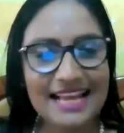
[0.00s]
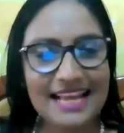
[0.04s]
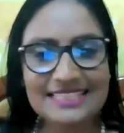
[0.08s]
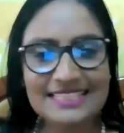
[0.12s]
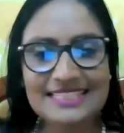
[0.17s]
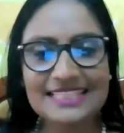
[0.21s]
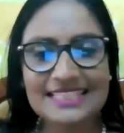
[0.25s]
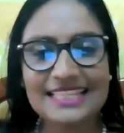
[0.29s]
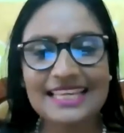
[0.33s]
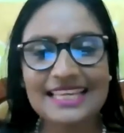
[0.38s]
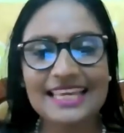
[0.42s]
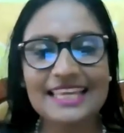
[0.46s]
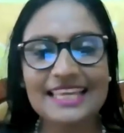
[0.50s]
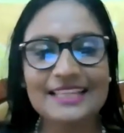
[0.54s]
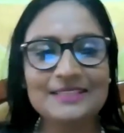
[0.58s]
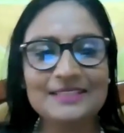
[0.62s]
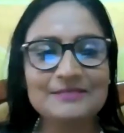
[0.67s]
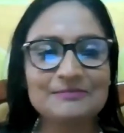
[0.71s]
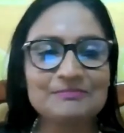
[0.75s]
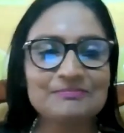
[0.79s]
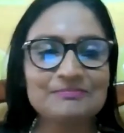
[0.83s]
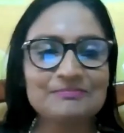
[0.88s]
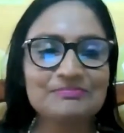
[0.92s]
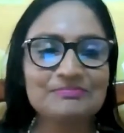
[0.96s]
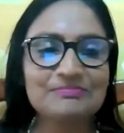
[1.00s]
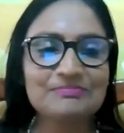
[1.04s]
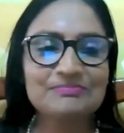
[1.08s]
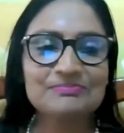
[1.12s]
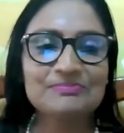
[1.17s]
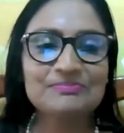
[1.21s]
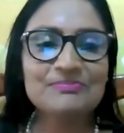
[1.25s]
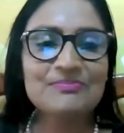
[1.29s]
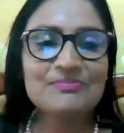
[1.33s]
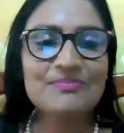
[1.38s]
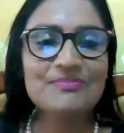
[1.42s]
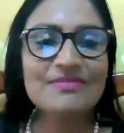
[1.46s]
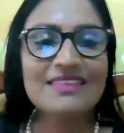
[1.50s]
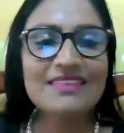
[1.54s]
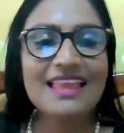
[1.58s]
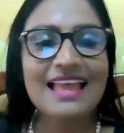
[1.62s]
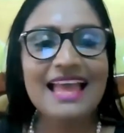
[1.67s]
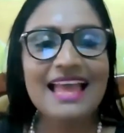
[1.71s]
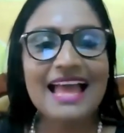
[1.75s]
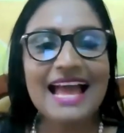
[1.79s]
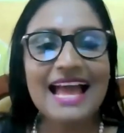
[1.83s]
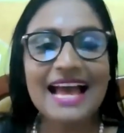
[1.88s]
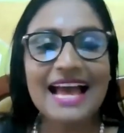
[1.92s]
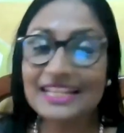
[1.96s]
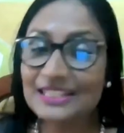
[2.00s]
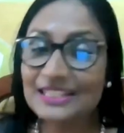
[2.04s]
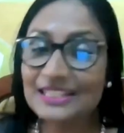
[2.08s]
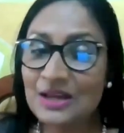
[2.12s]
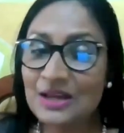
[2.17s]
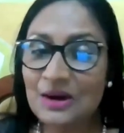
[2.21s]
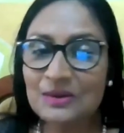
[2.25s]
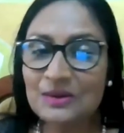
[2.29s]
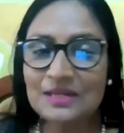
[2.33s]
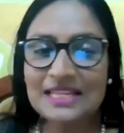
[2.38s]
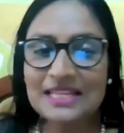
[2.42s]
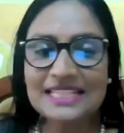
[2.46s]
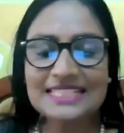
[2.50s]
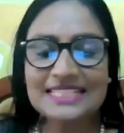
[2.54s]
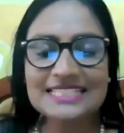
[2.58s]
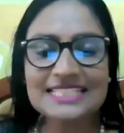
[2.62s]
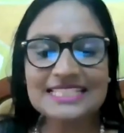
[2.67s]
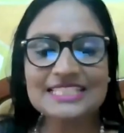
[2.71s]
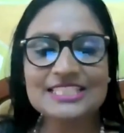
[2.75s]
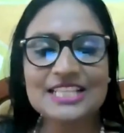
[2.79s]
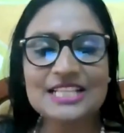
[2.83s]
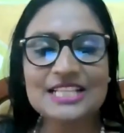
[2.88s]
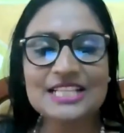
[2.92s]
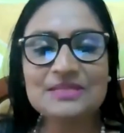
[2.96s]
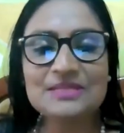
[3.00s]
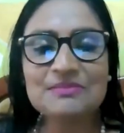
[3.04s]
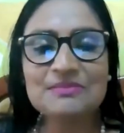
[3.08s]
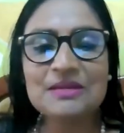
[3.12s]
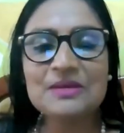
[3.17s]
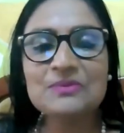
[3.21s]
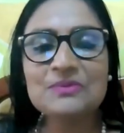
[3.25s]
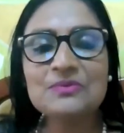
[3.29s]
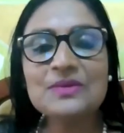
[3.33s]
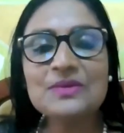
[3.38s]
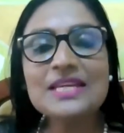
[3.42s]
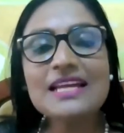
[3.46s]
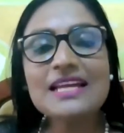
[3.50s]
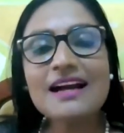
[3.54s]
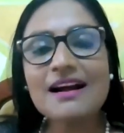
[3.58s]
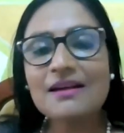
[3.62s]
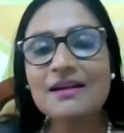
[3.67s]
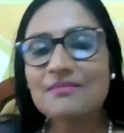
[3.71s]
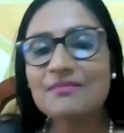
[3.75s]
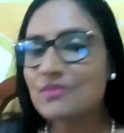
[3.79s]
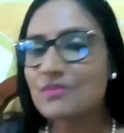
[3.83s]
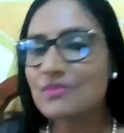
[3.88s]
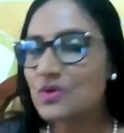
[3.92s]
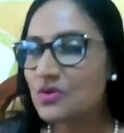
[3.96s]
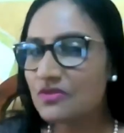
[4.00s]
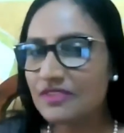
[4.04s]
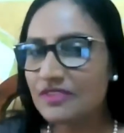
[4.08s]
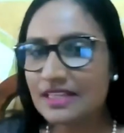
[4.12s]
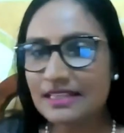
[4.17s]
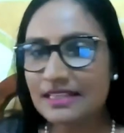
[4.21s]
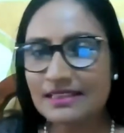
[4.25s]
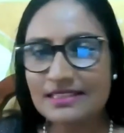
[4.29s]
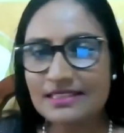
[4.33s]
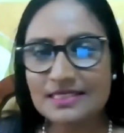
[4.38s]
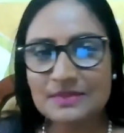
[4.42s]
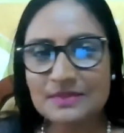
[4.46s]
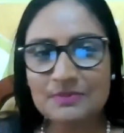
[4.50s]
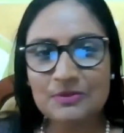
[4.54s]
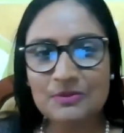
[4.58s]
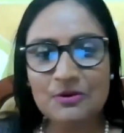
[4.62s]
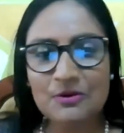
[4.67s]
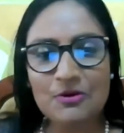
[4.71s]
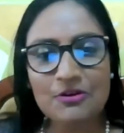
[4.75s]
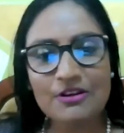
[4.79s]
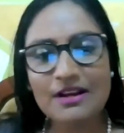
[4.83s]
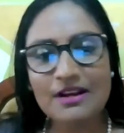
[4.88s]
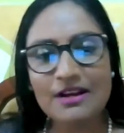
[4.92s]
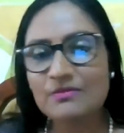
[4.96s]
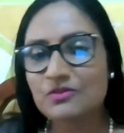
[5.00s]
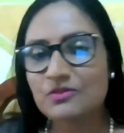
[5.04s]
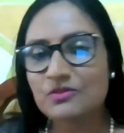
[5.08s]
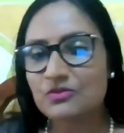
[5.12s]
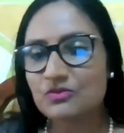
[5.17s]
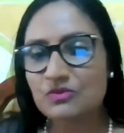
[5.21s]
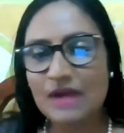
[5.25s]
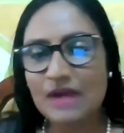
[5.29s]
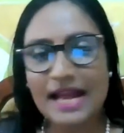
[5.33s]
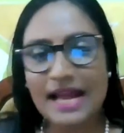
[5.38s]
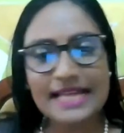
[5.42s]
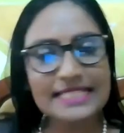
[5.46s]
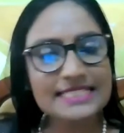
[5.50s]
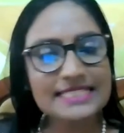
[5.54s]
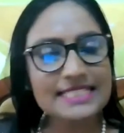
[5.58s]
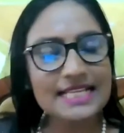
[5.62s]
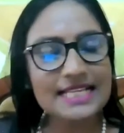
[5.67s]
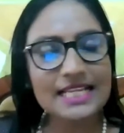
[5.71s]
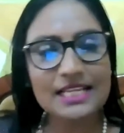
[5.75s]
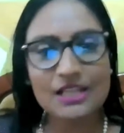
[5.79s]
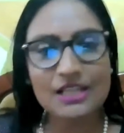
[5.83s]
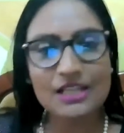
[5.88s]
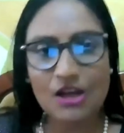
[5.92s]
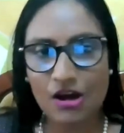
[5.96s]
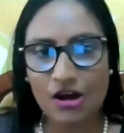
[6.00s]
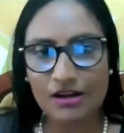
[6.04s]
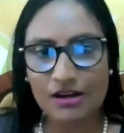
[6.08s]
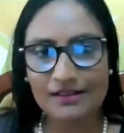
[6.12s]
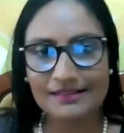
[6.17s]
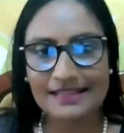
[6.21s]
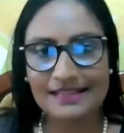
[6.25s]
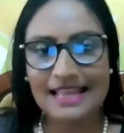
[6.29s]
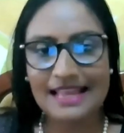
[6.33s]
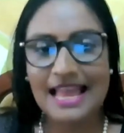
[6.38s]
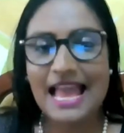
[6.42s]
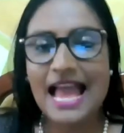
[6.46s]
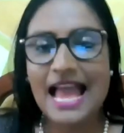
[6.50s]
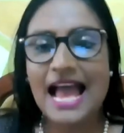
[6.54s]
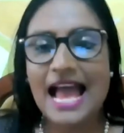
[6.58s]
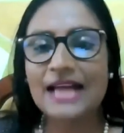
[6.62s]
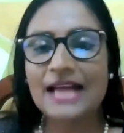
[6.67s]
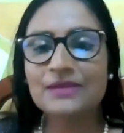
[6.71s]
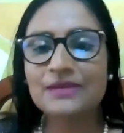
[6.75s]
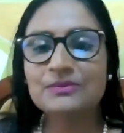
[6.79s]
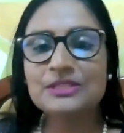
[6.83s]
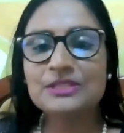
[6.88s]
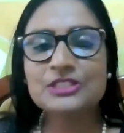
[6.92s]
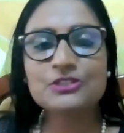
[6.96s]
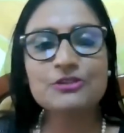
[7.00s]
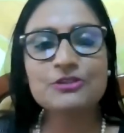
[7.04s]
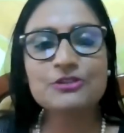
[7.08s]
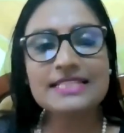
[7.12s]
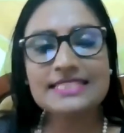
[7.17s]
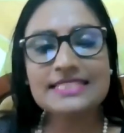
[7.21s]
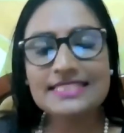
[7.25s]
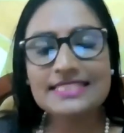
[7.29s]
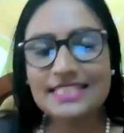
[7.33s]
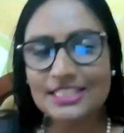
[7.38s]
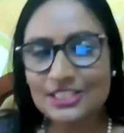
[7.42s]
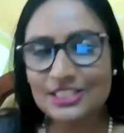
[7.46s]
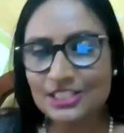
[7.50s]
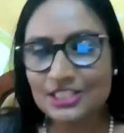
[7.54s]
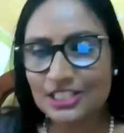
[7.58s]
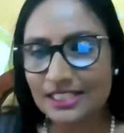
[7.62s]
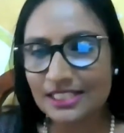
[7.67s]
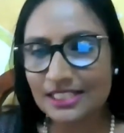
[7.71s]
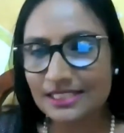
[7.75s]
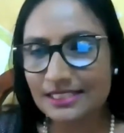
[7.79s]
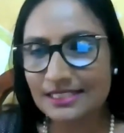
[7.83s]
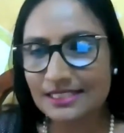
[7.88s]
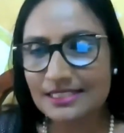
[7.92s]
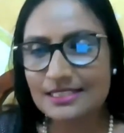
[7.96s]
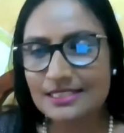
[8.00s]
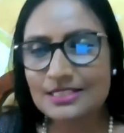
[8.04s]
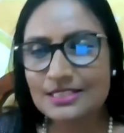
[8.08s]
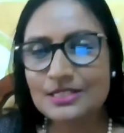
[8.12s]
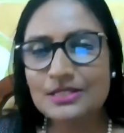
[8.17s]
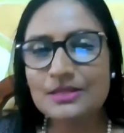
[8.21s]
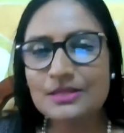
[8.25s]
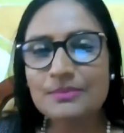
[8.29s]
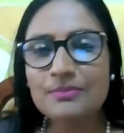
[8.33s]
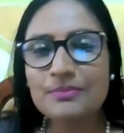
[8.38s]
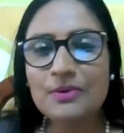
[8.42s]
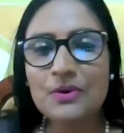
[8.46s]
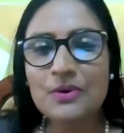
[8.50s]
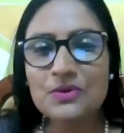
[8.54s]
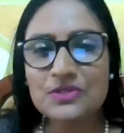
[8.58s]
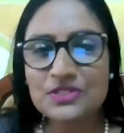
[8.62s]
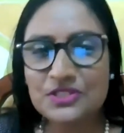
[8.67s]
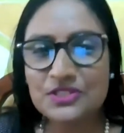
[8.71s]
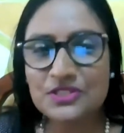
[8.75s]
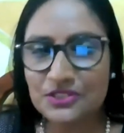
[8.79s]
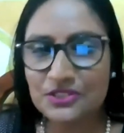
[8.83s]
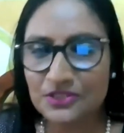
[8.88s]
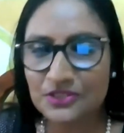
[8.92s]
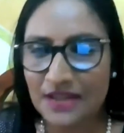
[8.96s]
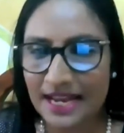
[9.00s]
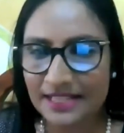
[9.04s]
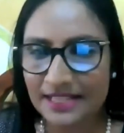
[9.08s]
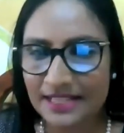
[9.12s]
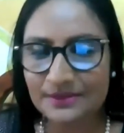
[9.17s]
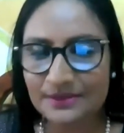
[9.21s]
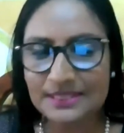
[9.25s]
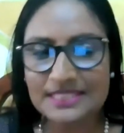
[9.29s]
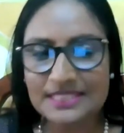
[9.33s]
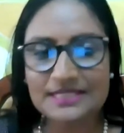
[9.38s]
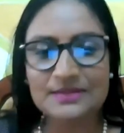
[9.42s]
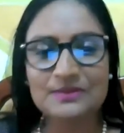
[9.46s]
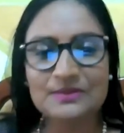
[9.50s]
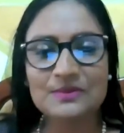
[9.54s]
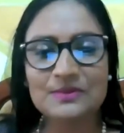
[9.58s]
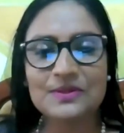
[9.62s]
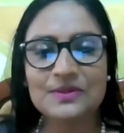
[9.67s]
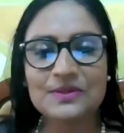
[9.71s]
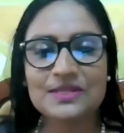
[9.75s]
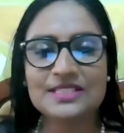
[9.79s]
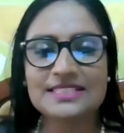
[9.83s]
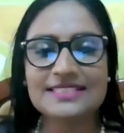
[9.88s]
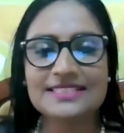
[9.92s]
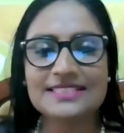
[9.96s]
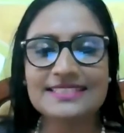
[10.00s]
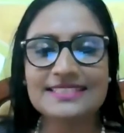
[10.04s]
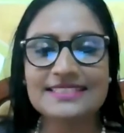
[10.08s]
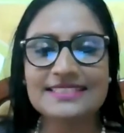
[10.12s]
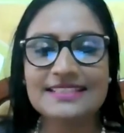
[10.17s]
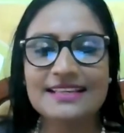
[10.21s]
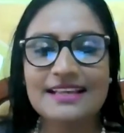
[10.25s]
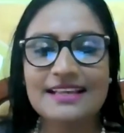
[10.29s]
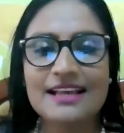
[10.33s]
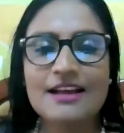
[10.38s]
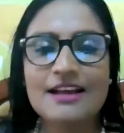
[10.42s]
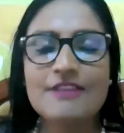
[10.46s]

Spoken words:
Thanks again. And now, ladies and gentlemen, we are moving this program right along, and we transition to the postgraduate awards.